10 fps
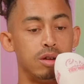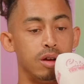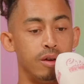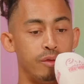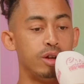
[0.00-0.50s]

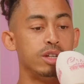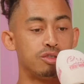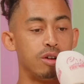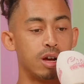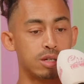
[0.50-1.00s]
Avoidance,
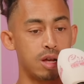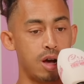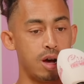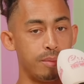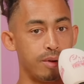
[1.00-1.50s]
Drugs,
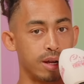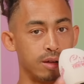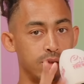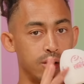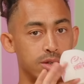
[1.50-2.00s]
Heartbreak
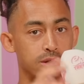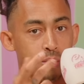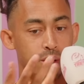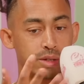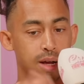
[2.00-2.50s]
and Dogs. I don't know
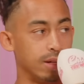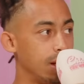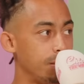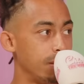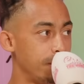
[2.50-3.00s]
why I was counting that, but...